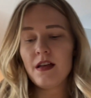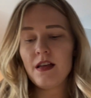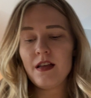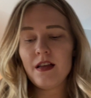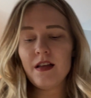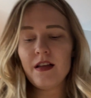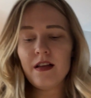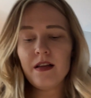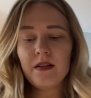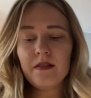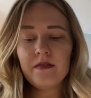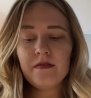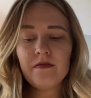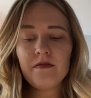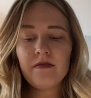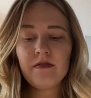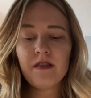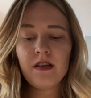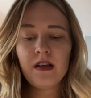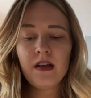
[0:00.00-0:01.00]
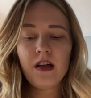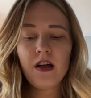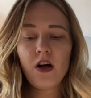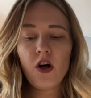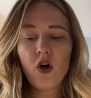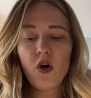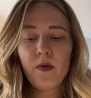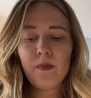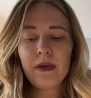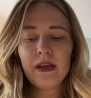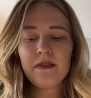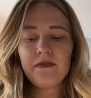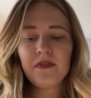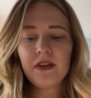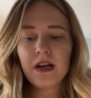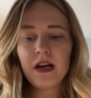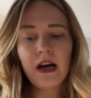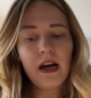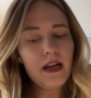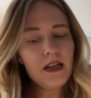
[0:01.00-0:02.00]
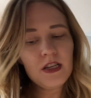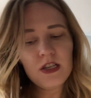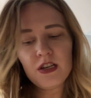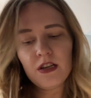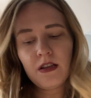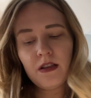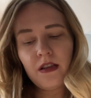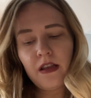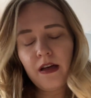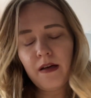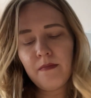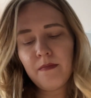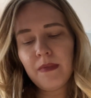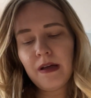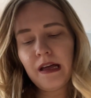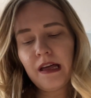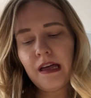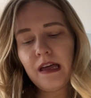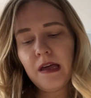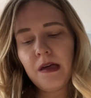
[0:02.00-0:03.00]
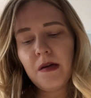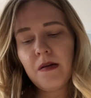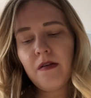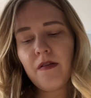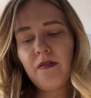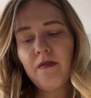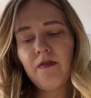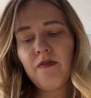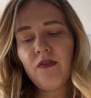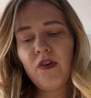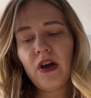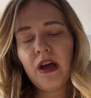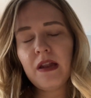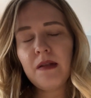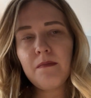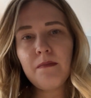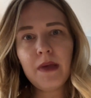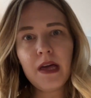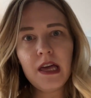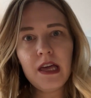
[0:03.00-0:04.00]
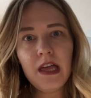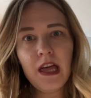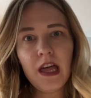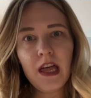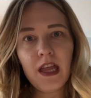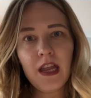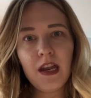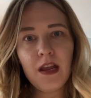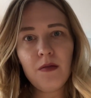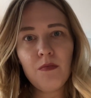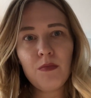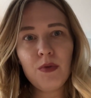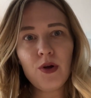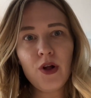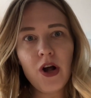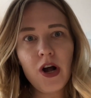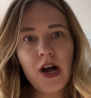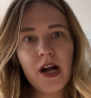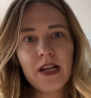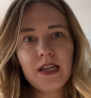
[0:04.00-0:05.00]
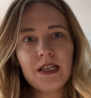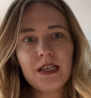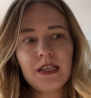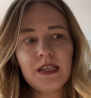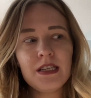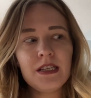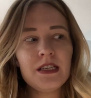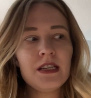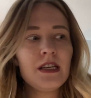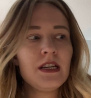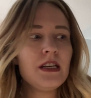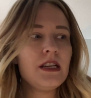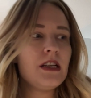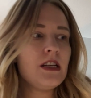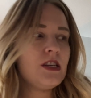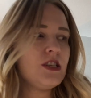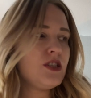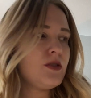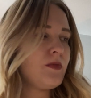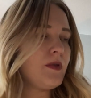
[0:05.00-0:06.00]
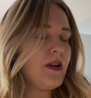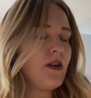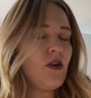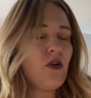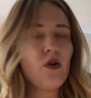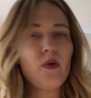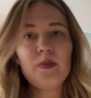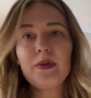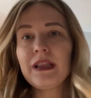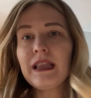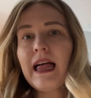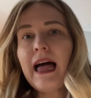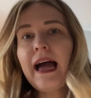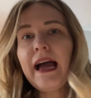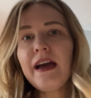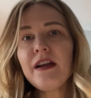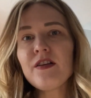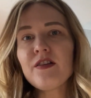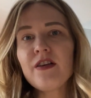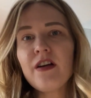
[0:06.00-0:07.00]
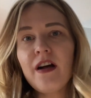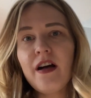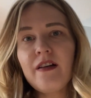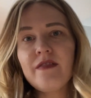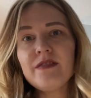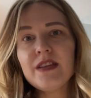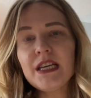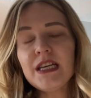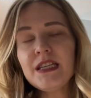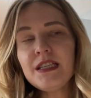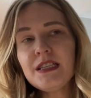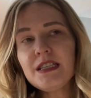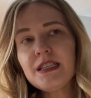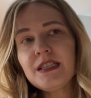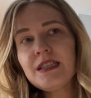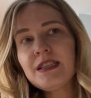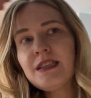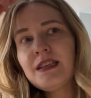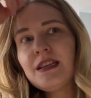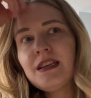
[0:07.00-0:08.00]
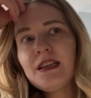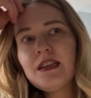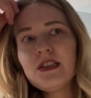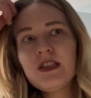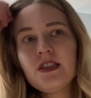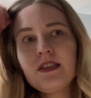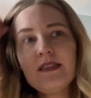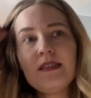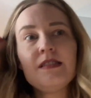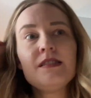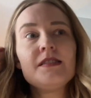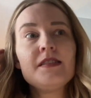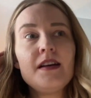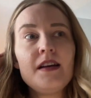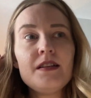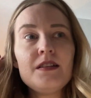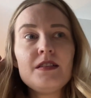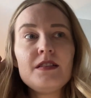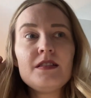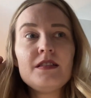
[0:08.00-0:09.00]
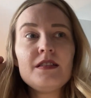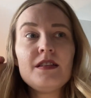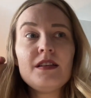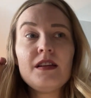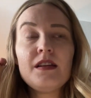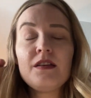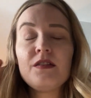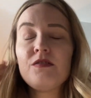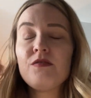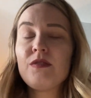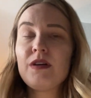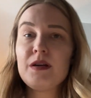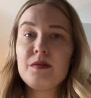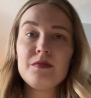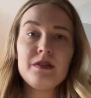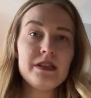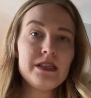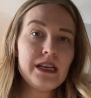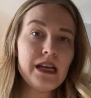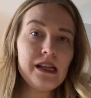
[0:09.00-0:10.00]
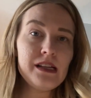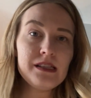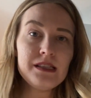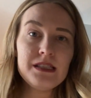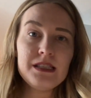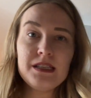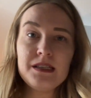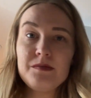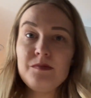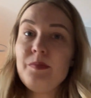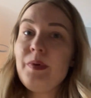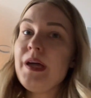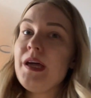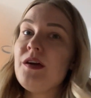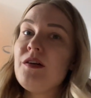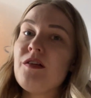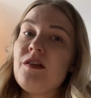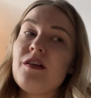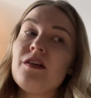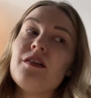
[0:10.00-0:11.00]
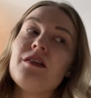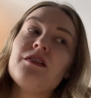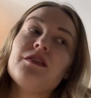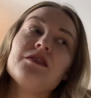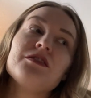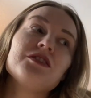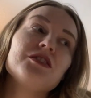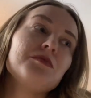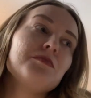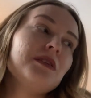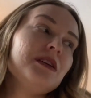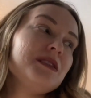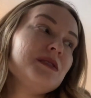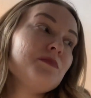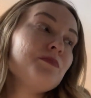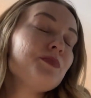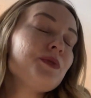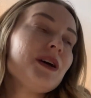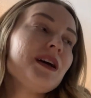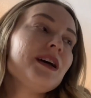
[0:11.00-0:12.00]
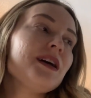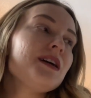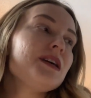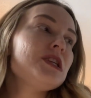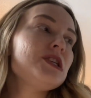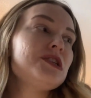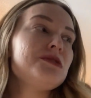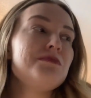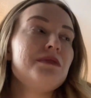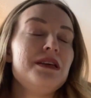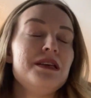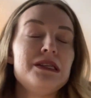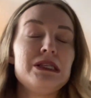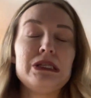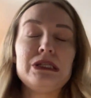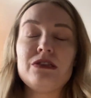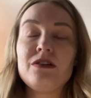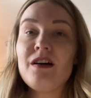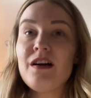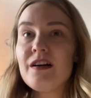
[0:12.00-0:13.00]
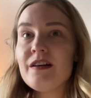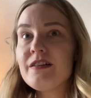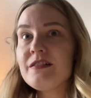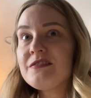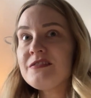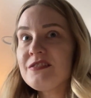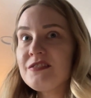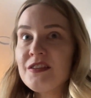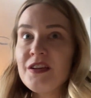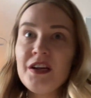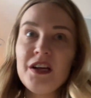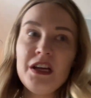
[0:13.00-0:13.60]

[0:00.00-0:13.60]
of homemade focaccia that my friend Megan brought. She brought a whole platter of it. She's such an incredibly talented baker. She makes bread, she makes tarts.